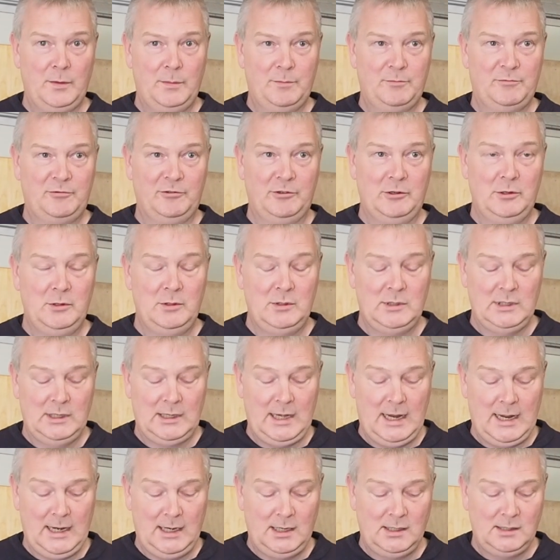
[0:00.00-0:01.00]
brood and
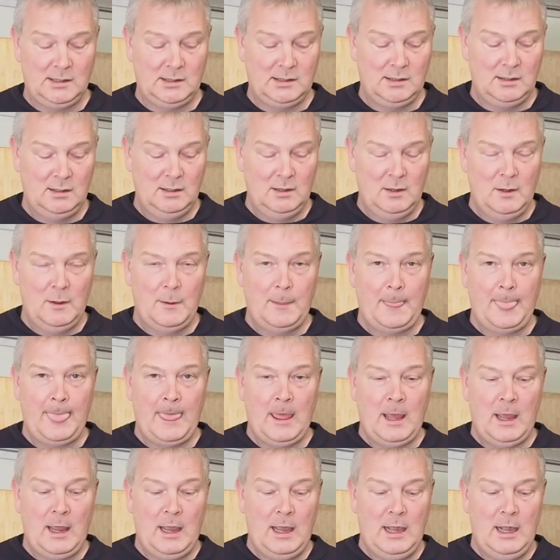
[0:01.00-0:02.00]
eggs.
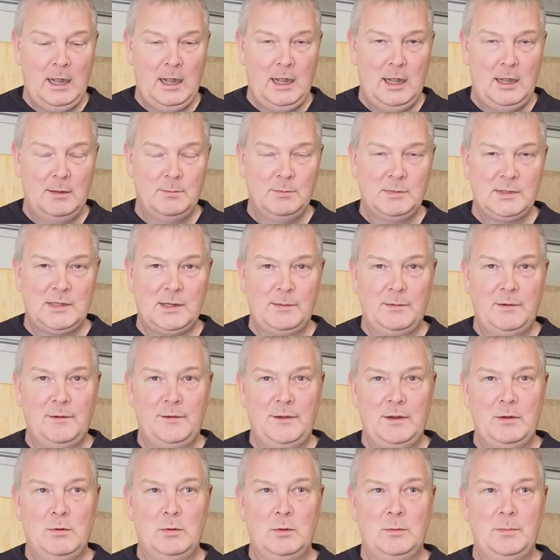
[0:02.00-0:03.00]
Some of
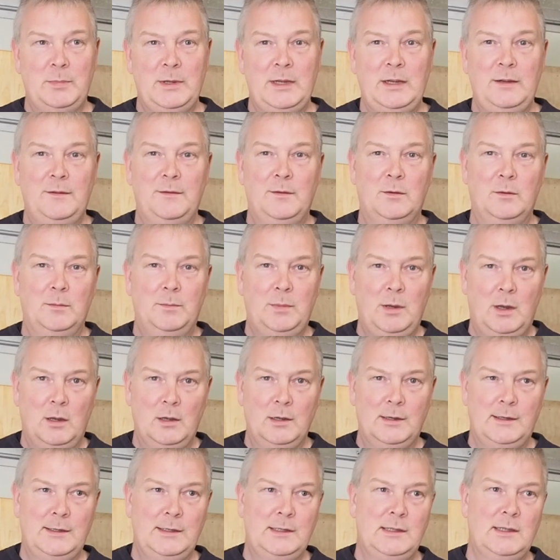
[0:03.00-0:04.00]
it will be for
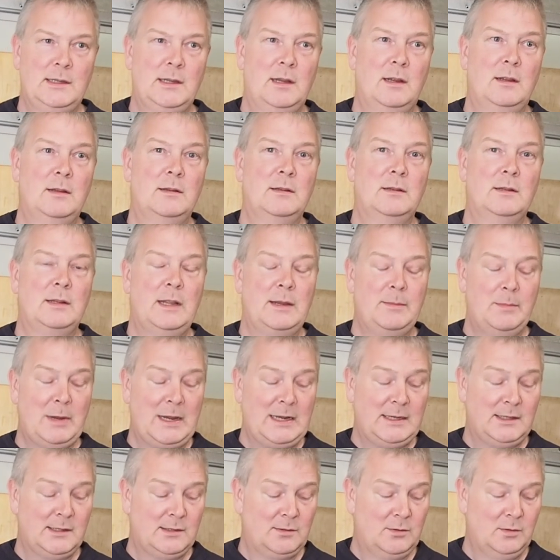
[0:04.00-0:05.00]
pollen. They may
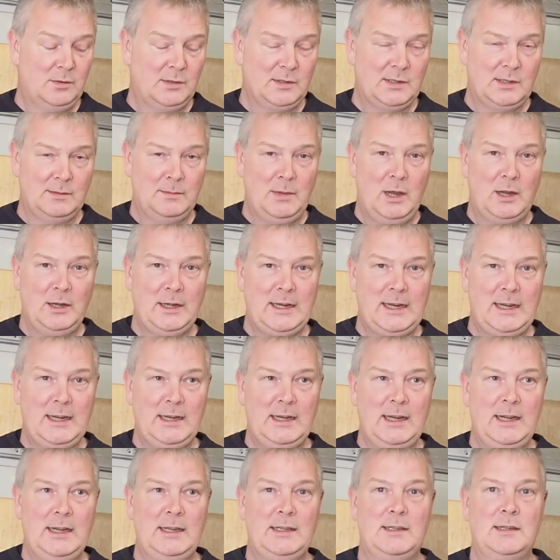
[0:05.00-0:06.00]
store some honey in
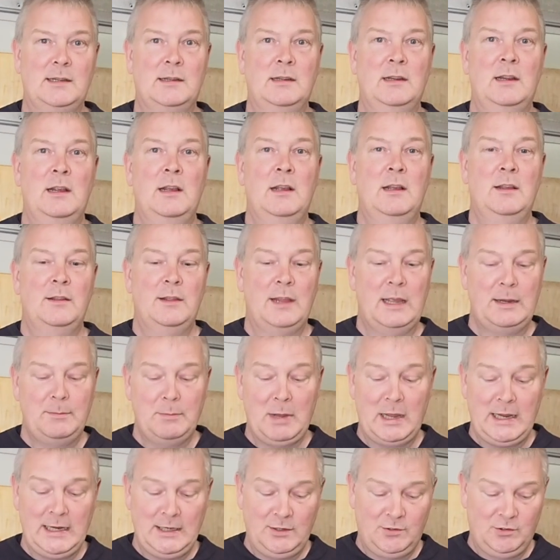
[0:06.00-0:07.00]
it. They
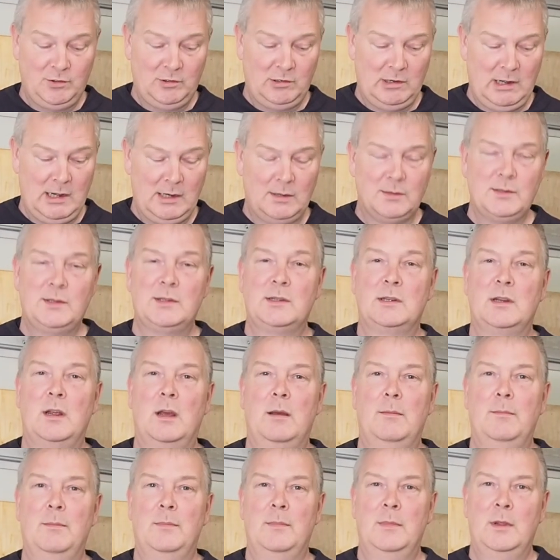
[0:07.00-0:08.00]
may draw out
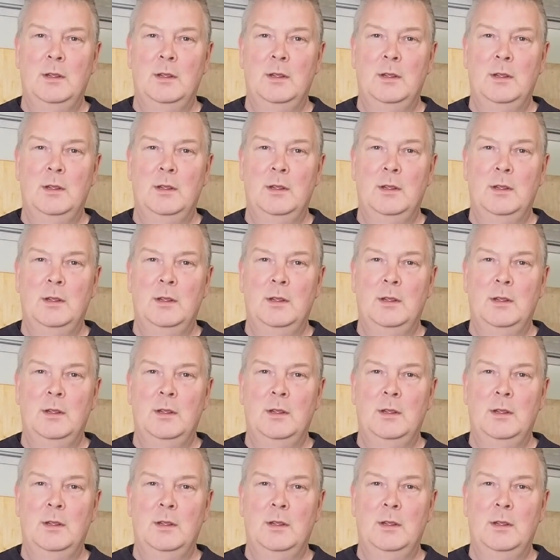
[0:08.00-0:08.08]
some